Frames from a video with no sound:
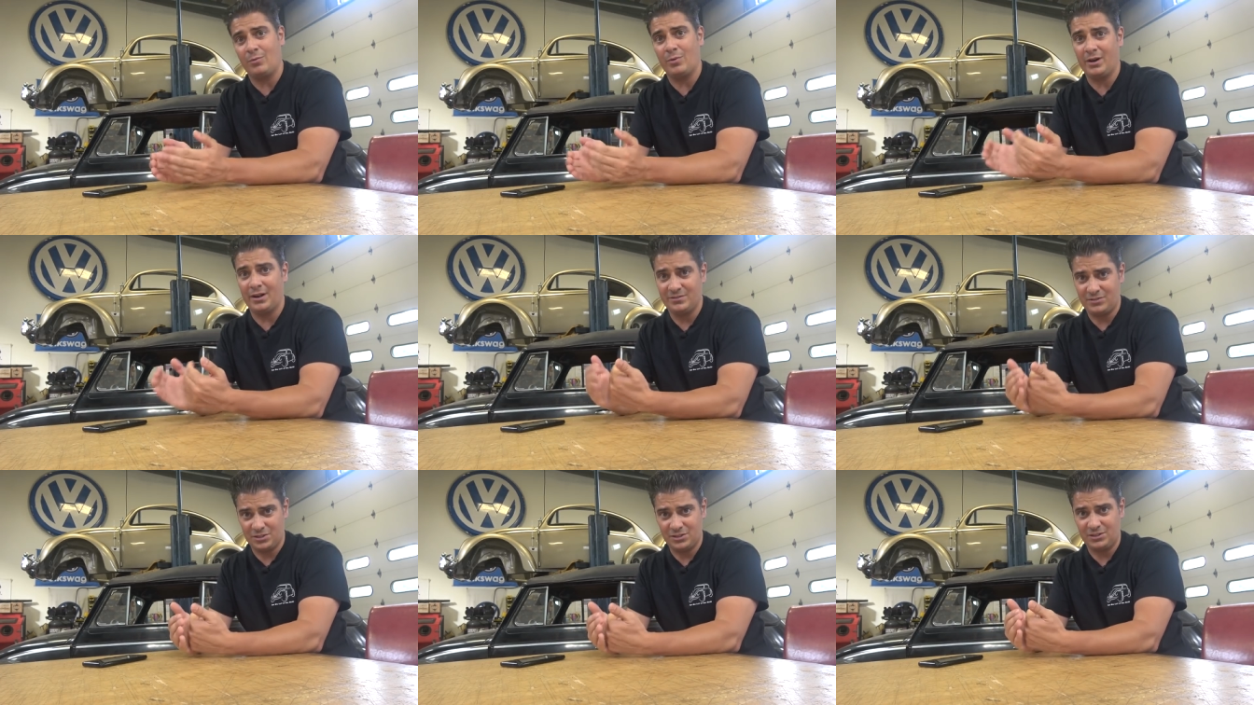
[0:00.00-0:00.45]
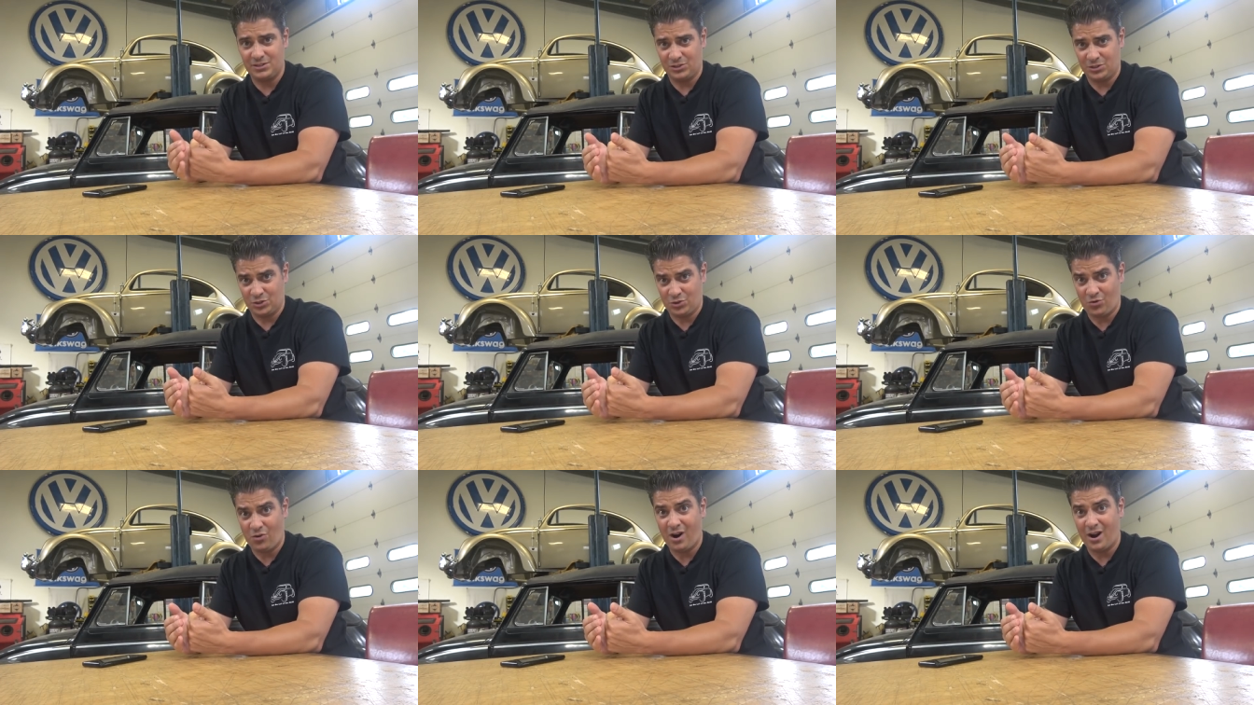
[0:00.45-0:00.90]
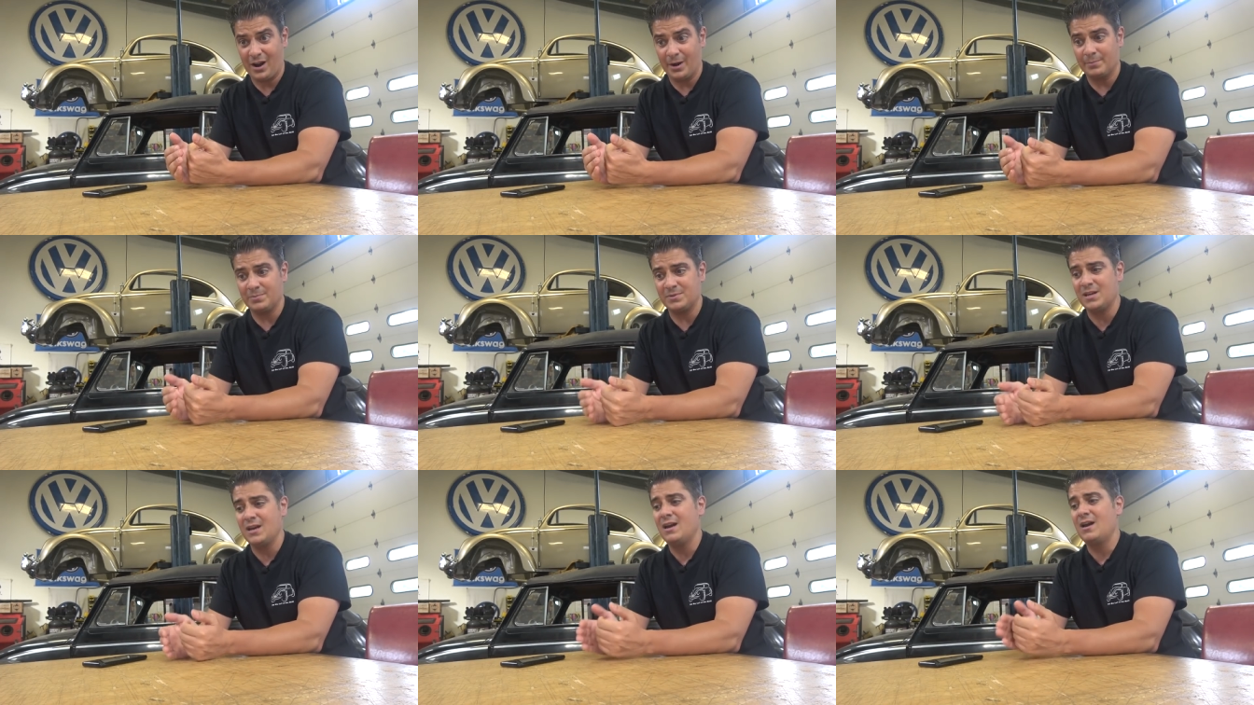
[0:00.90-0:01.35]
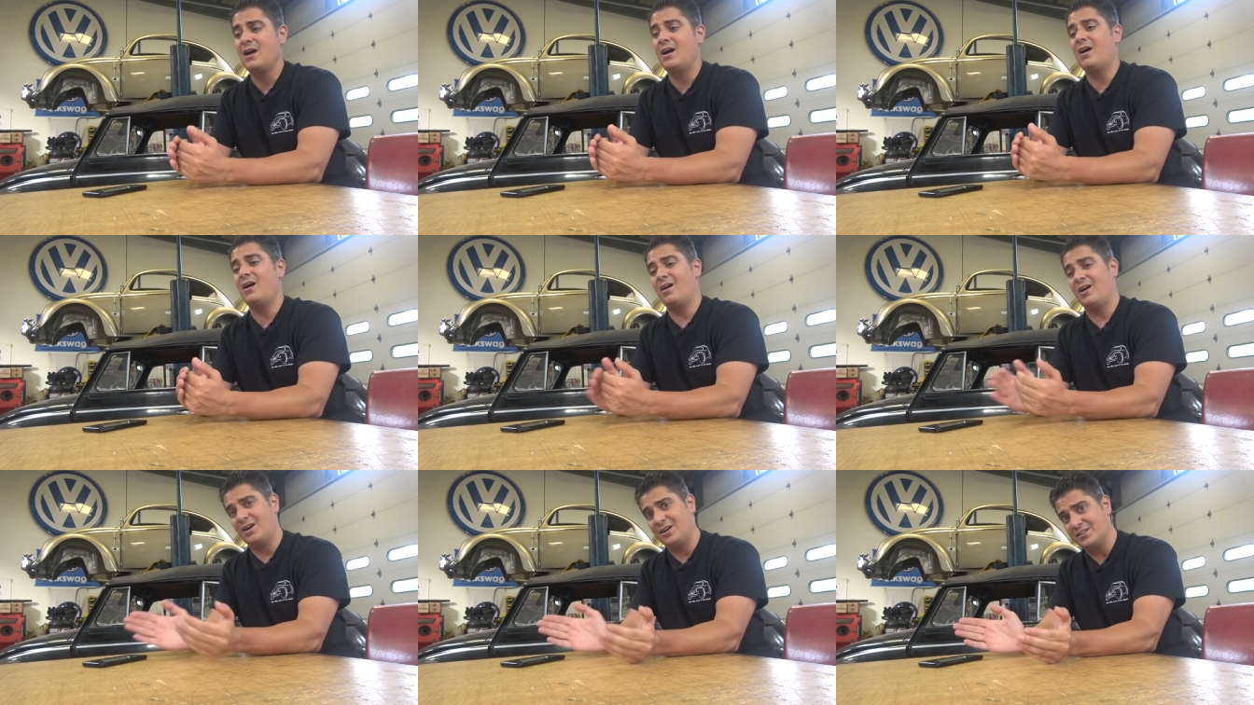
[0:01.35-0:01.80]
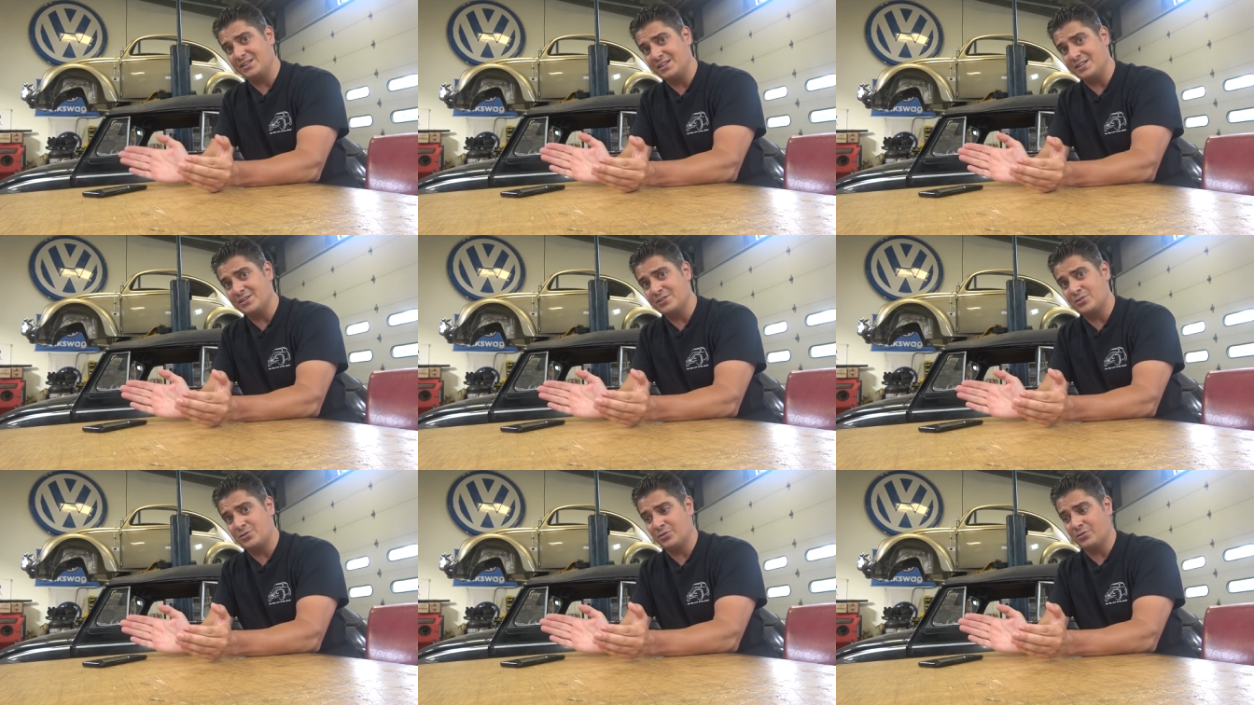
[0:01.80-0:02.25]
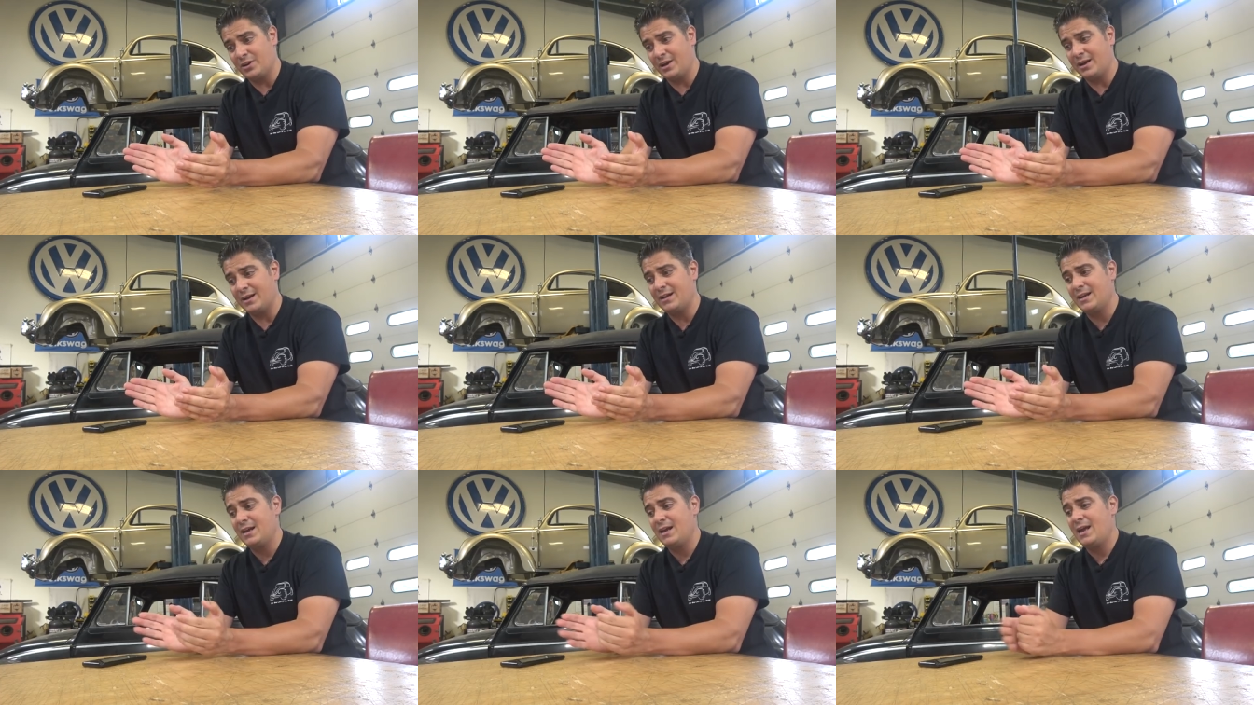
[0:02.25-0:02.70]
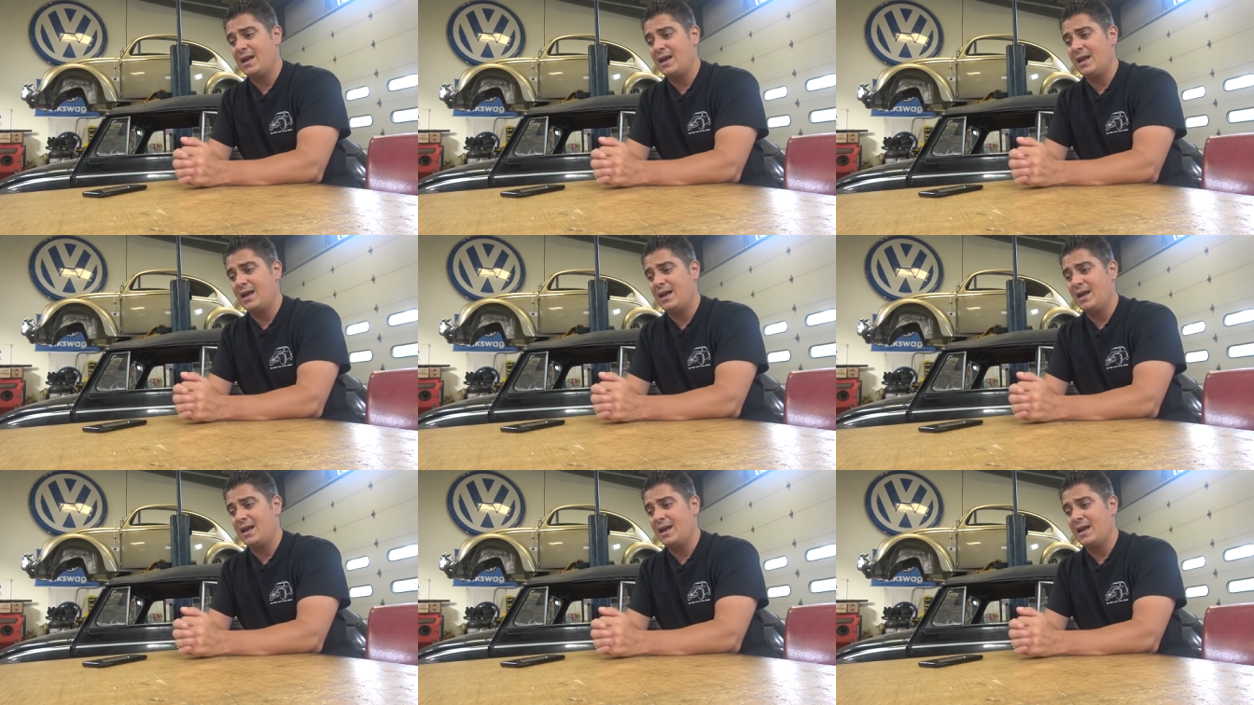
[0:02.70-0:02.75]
what I just described on the internet.